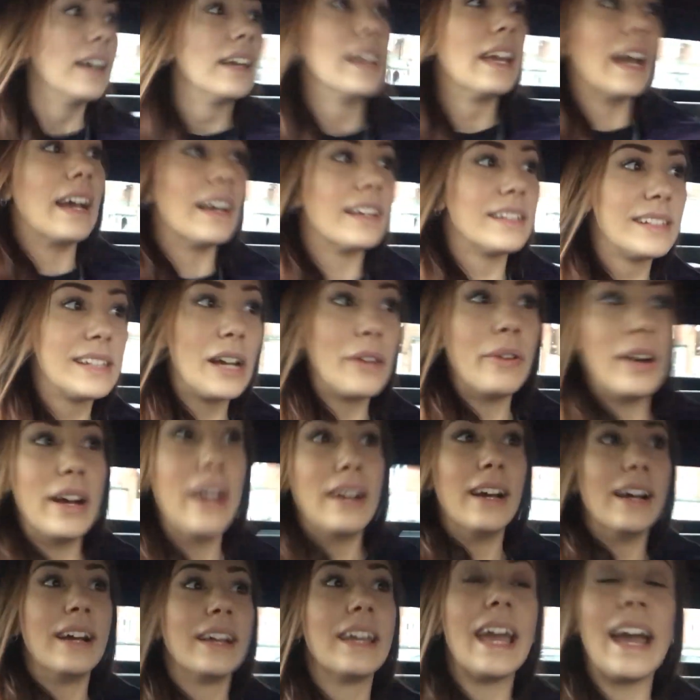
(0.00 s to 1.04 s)
Yeah, so
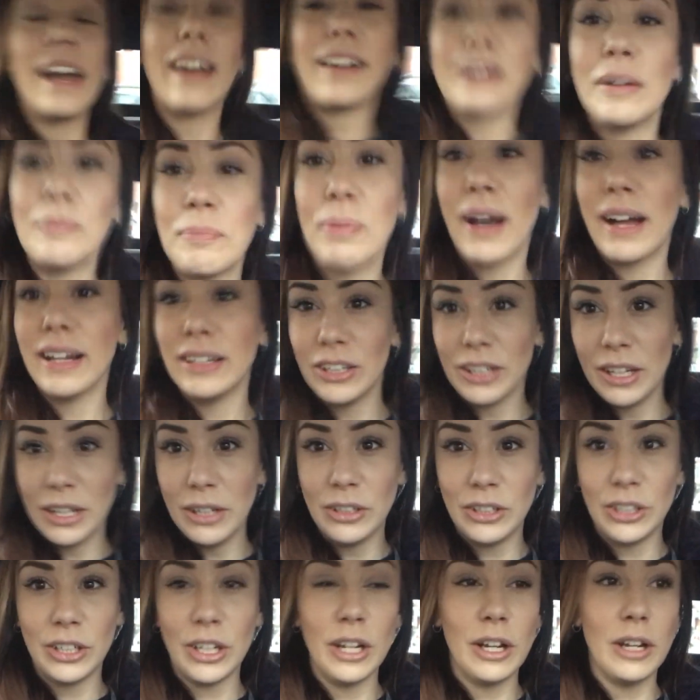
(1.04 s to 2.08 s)
yeah, goodbye to
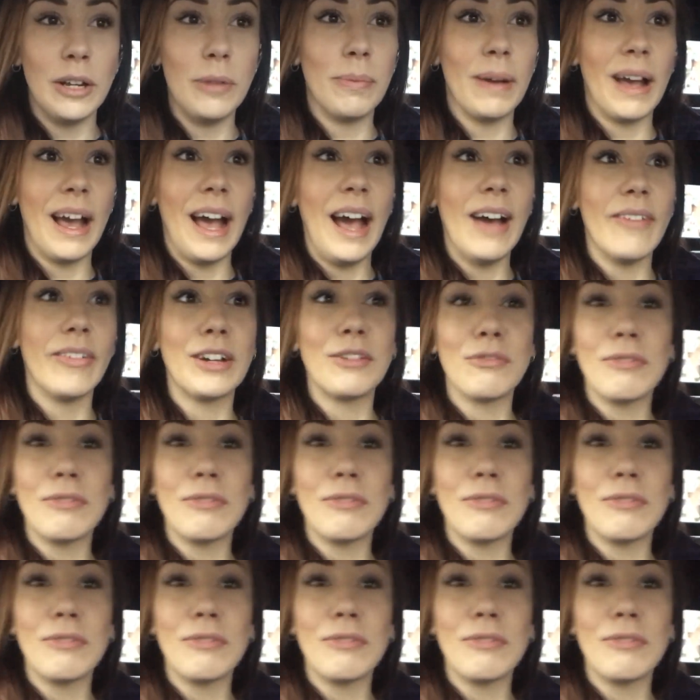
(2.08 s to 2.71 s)
YouTube. Have a